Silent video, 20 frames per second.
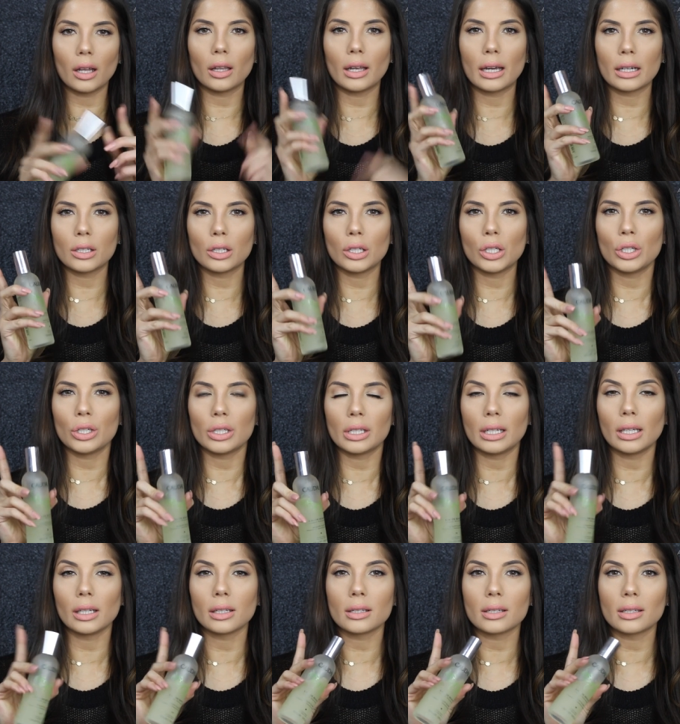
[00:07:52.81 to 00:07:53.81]
I like to use
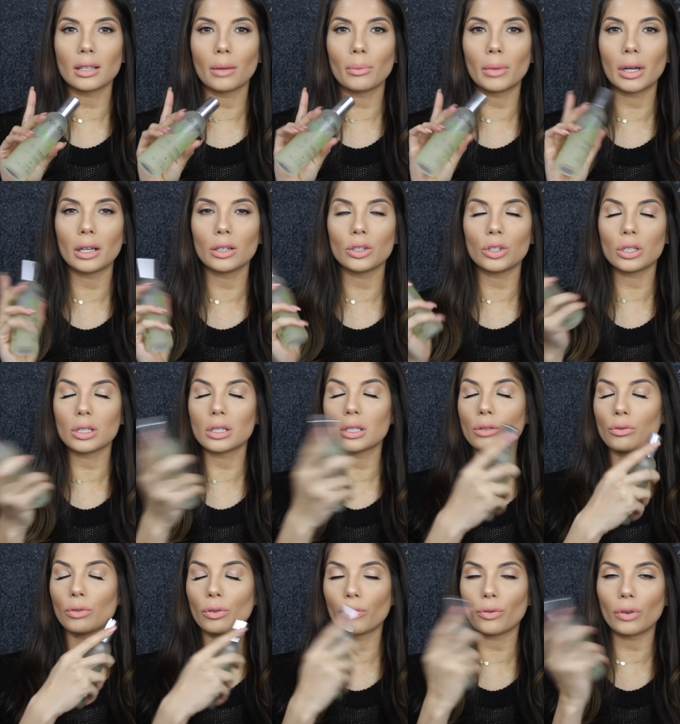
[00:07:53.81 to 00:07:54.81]
it in summer just
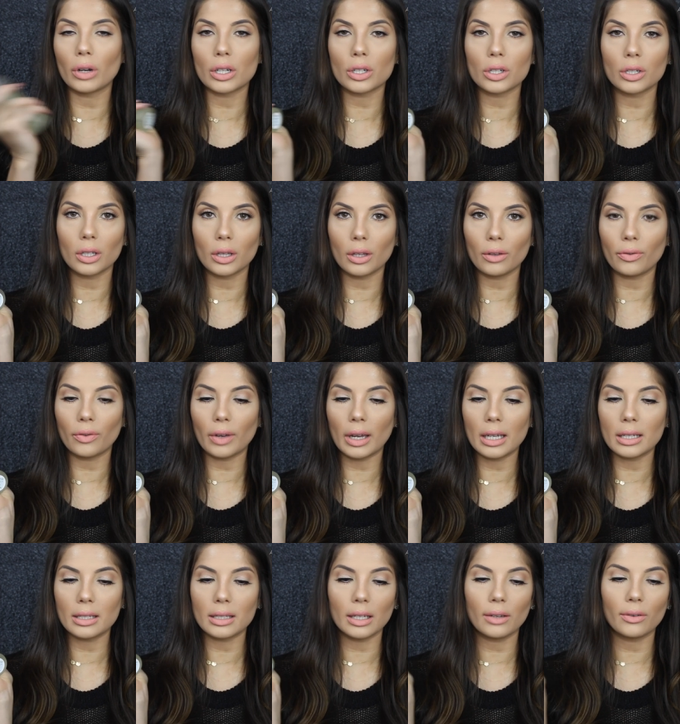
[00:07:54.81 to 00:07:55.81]
to refresh the
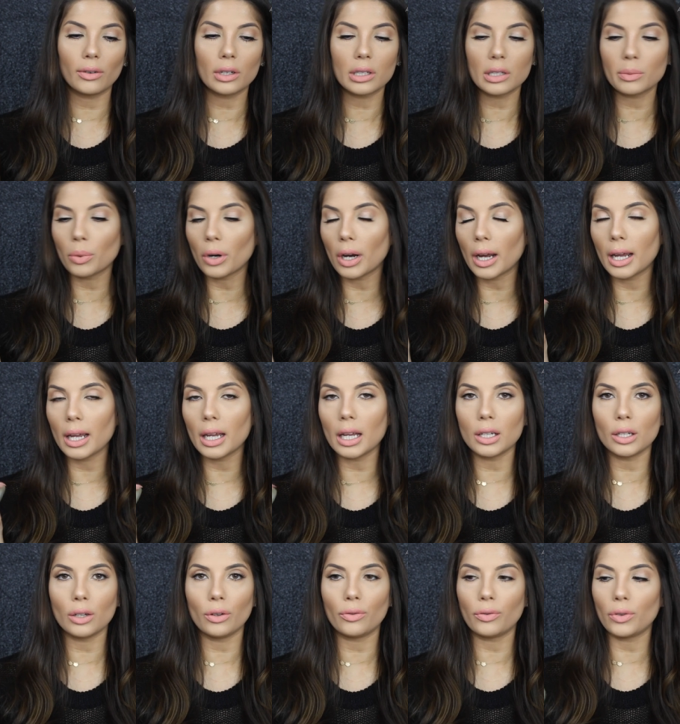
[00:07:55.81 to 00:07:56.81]
face, give it a spray
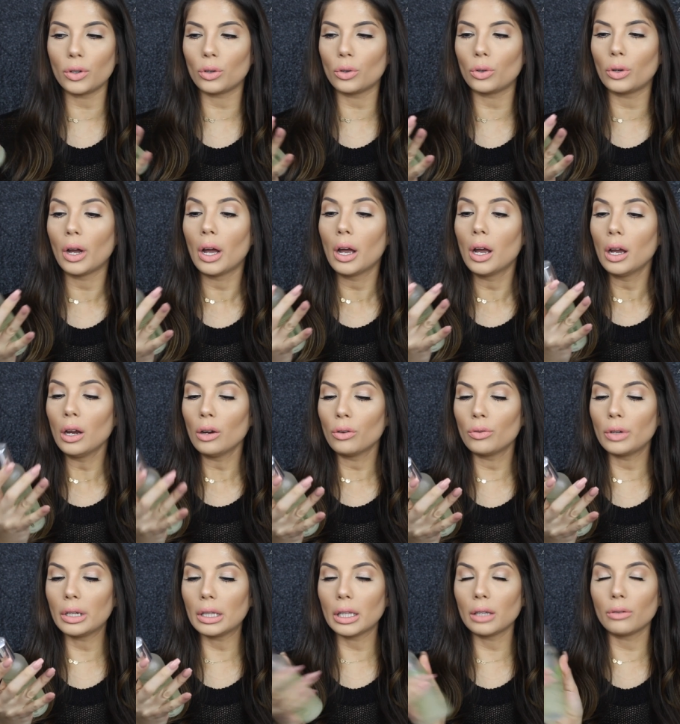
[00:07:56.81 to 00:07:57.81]
and you feel
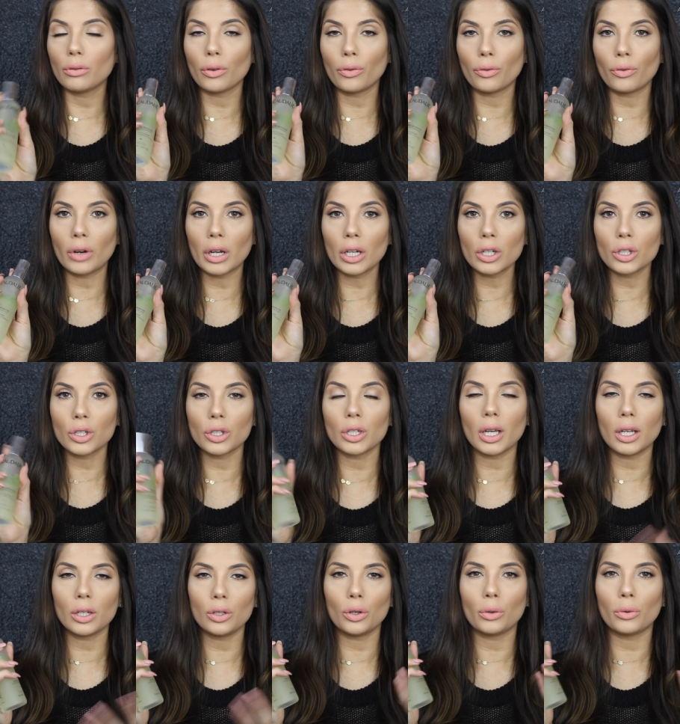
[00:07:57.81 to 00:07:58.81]
really refreshed,
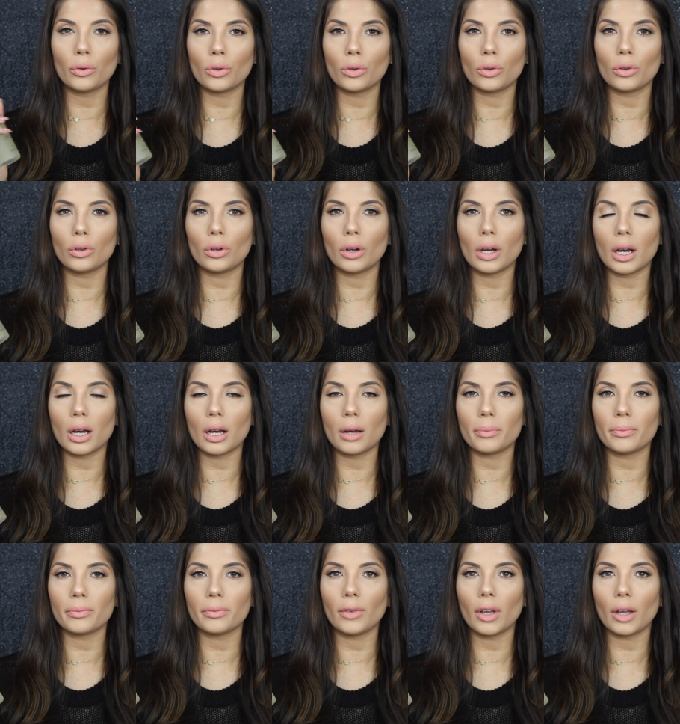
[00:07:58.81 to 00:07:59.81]
and your
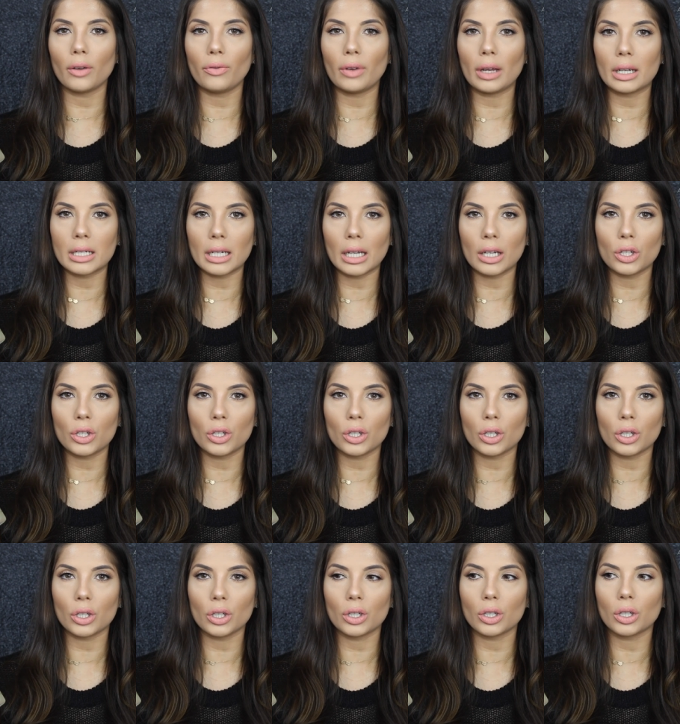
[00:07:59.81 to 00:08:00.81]

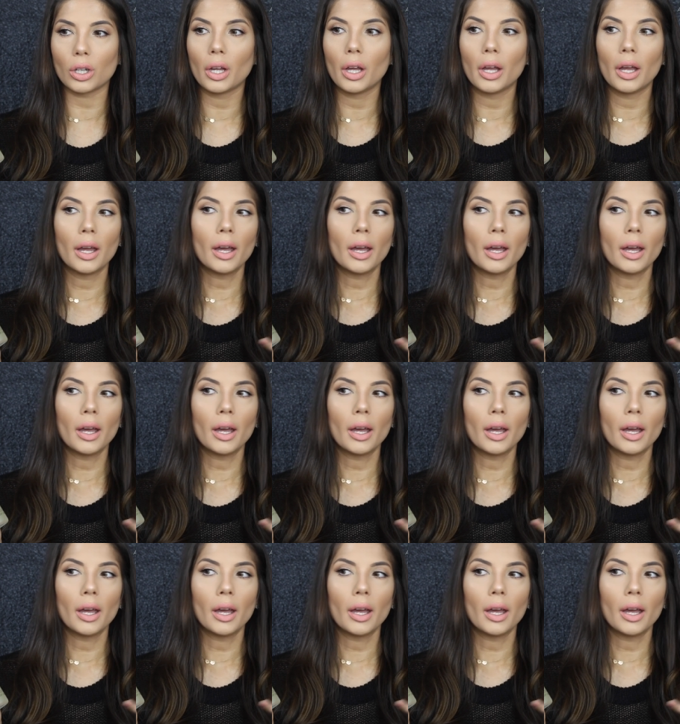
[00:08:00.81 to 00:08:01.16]
foundation